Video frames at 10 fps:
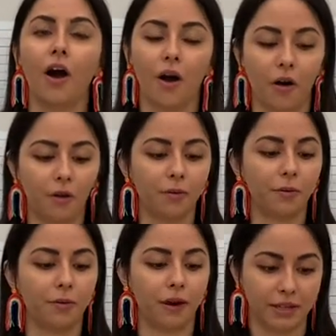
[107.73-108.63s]
All
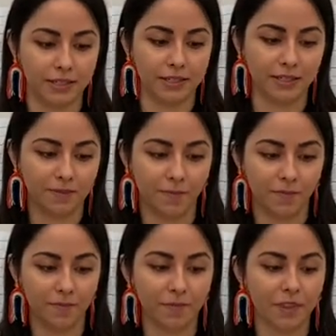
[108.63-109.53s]
right.
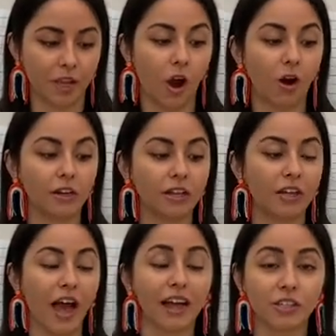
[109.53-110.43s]
Our
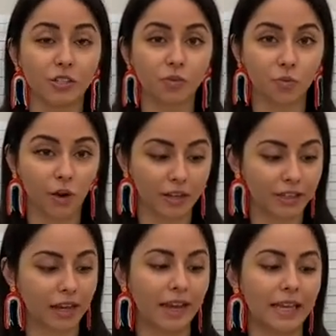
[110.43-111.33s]
last
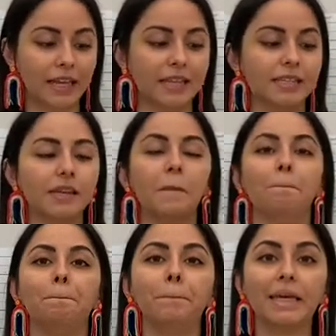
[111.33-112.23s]
one is
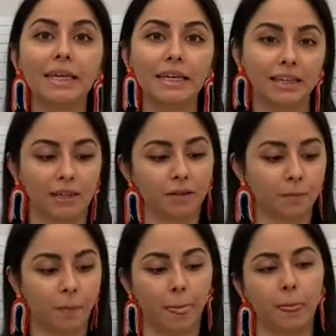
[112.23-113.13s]
B.
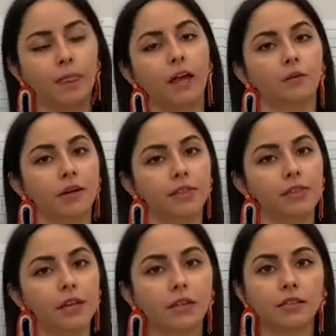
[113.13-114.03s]
Now we
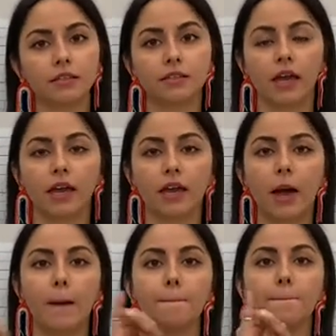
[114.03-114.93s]
think to say
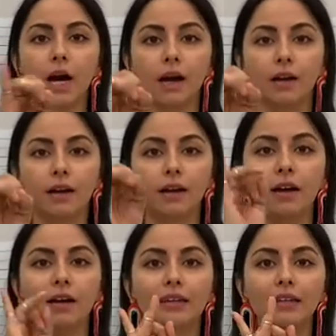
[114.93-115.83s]
B,
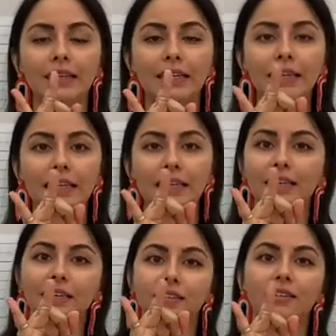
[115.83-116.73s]

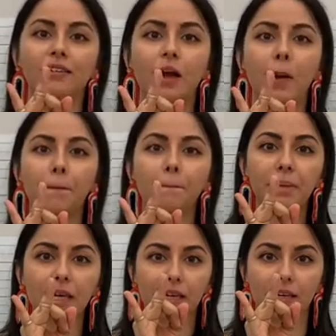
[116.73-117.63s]
E,
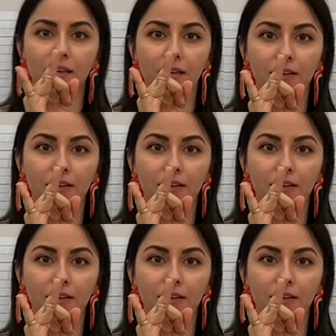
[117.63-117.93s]
B.